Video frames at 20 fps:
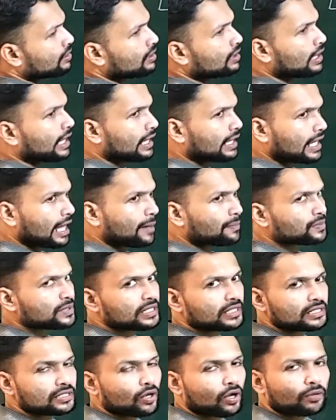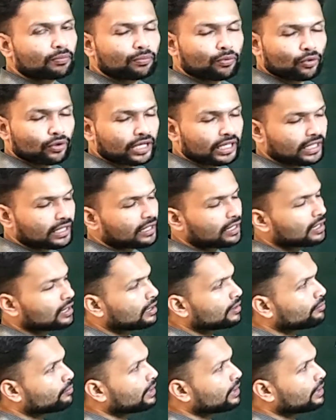like capsids or protein,